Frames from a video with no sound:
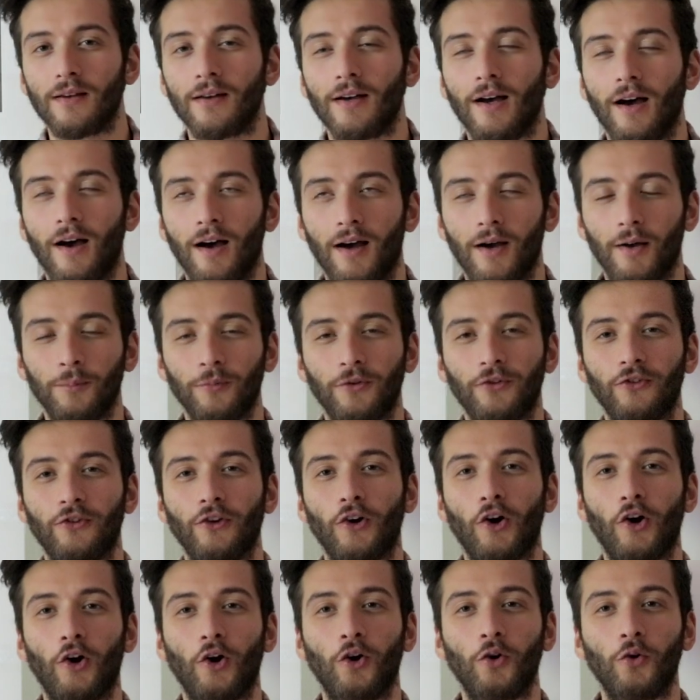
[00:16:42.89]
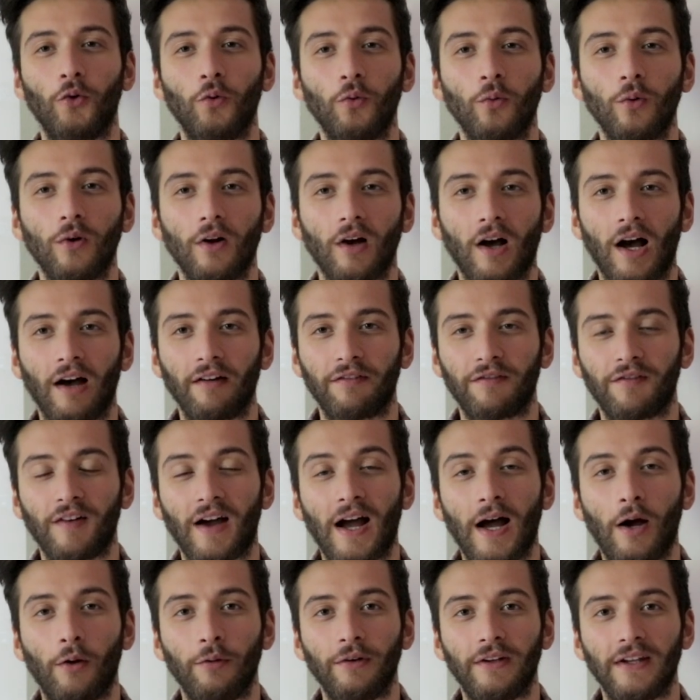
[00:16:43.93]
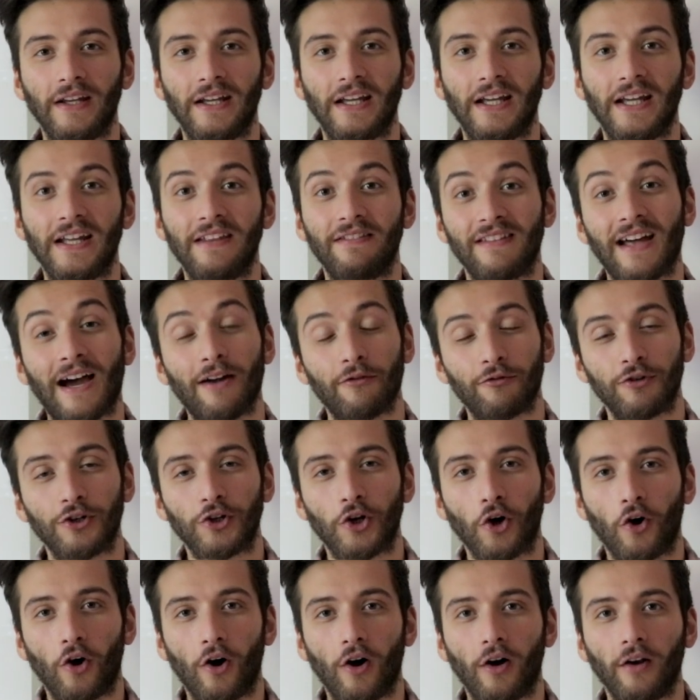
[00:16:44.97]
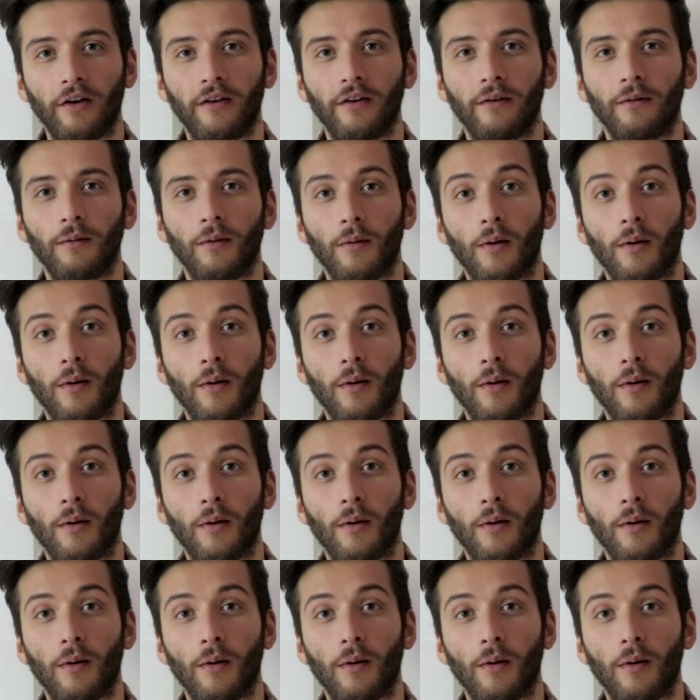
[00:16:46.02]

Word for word: um, so I found it in that regard